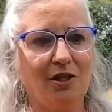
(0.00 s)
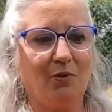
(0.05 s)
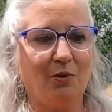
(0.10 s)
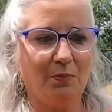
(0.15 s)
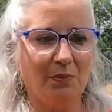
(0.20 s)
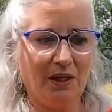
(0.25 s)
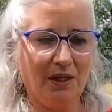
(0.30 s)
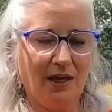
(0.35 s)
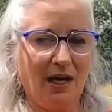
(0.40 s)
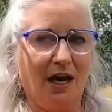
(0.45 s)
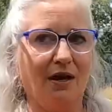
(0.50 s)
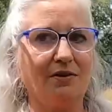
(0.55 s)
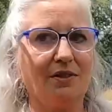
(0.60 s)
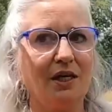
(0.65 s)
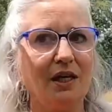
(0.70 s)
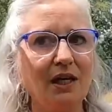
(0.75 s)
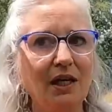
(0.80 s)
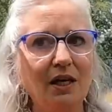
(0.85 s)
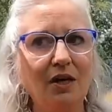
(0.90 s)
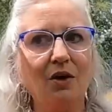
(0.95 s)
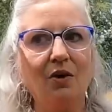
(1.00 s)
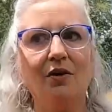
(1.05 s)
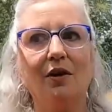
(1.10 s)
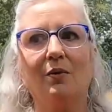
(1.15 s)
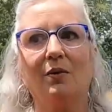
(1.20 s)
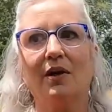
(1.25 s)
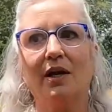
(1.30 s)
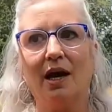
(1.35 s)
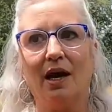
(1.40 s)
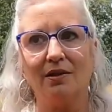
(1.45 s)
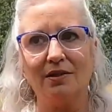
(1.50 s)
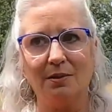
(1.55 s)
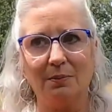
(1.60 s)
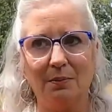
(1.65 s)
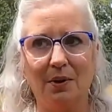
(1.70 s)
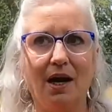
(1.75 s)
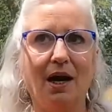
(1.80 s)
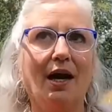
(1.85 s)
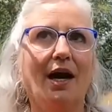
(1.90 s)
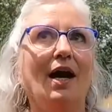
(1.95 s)
There would be cows here, there were cows
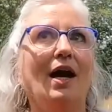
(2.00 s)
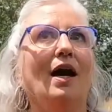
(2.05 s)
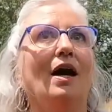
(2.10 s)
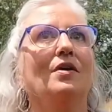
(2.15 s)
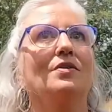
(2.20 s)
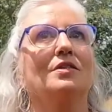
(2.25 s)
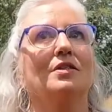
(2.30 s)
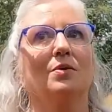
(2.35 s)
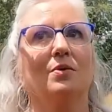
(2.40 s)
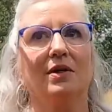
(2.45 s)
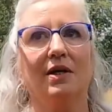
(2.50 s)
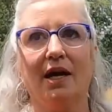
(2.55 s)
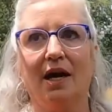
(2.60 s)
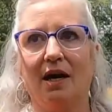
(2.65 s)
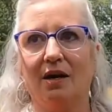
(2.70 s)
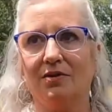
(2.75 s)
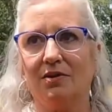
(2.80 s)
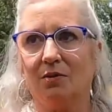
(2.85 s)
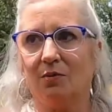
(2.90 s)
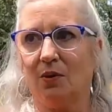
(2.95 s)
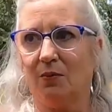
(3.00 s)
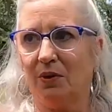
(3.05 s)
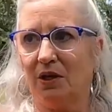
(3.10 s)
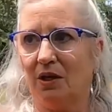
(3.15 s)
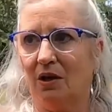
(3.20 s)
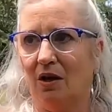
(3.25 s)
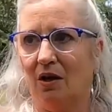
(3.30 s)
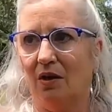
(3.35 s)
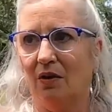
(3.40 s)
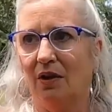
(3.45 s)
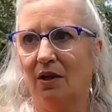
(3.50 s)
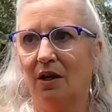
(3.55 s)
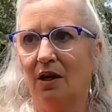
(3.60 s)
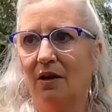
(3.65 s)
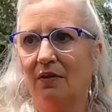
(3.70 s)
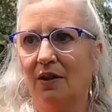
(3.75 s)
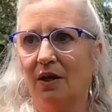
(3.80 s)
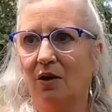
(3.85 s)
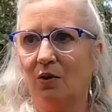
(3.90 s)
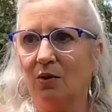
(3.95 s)
at my house, there were cows at what we called
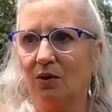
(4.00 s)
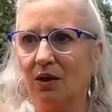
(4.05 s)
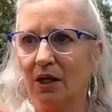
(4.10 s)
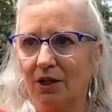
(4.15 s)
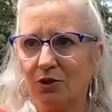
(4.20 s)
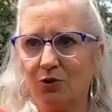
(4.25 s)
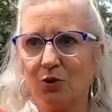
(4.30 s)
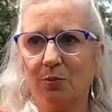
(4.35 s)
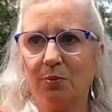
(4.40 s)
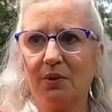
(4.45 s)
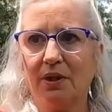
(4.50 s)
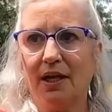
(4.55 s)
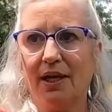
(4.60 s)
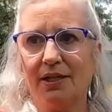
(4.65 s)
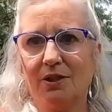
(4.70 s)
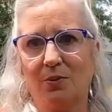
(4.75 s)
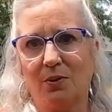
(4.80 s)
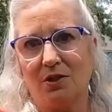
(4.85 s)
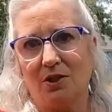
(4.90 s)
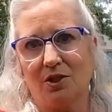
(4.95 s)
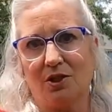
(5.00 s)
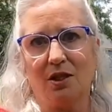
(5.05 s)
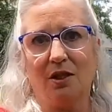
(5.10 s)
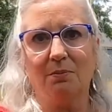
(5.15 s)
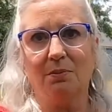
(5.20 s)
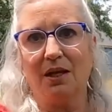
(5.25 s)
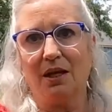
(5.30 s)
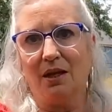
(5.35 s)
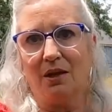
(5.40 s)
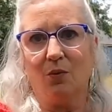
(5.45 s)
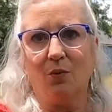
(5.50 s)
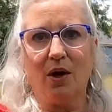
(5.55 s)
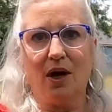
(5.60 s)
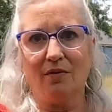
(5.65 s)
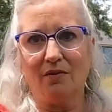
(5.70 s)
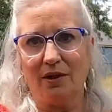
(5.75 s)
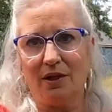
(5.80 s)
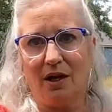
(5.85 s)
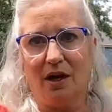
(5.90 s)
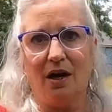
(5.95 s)
the old Luttrell place, which is in the middle of
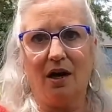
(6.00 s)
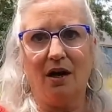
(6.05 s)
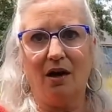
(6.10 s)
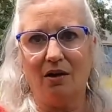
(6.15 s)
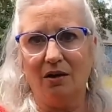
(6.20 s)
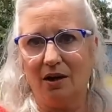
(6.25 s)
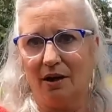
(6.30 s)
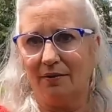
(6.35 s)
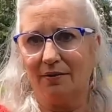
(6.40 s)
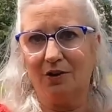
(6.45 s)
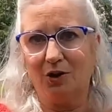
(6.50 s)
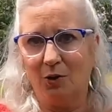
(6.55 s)
Waverly Hall.